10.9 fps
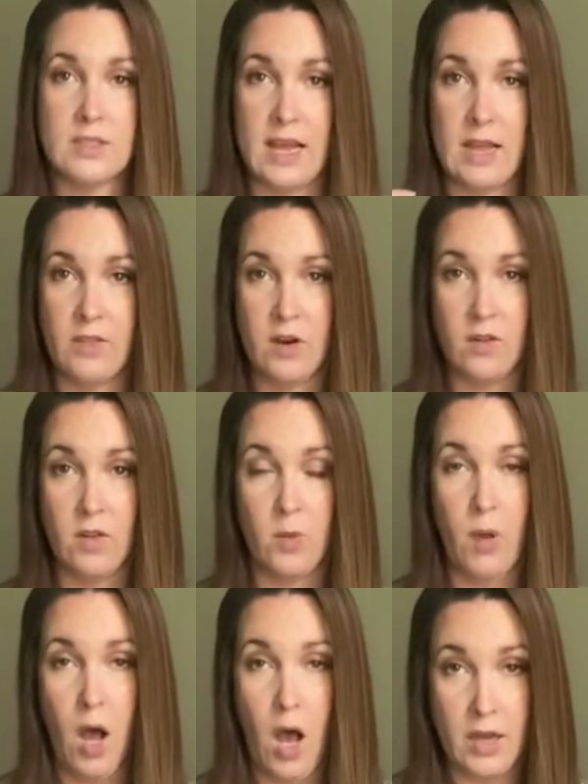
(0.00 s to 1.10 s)
that their little
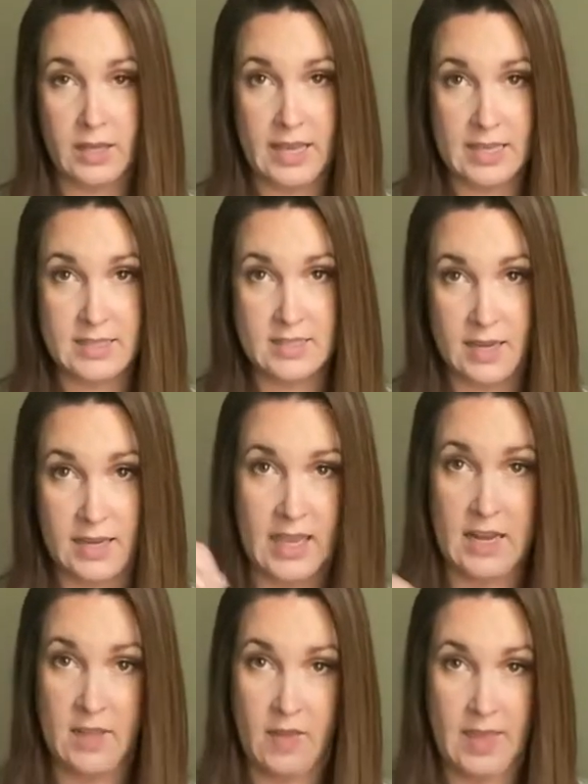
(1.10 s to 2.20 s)
paw could get stuck in
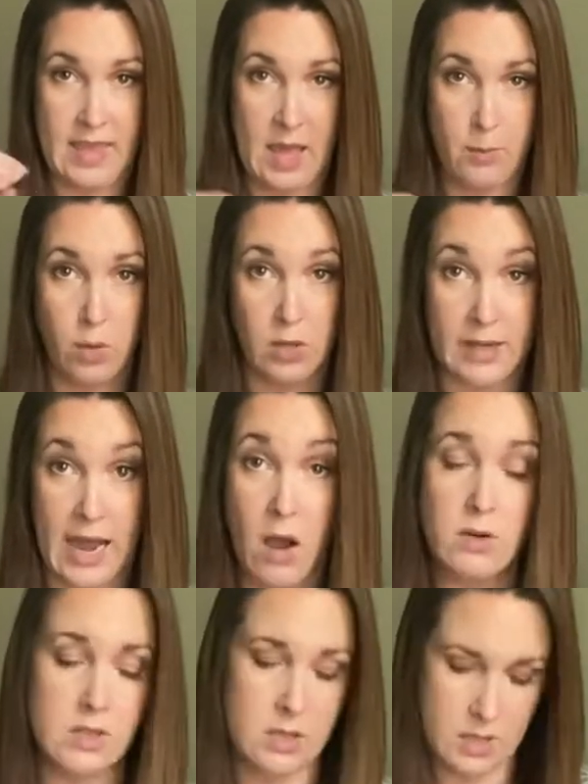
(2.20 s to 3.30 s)
and then they can't pull it
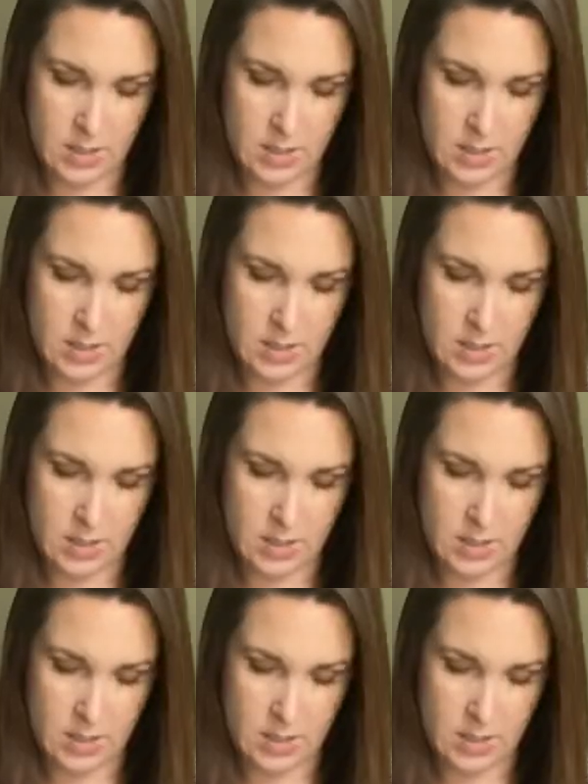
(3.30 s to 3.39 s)
out.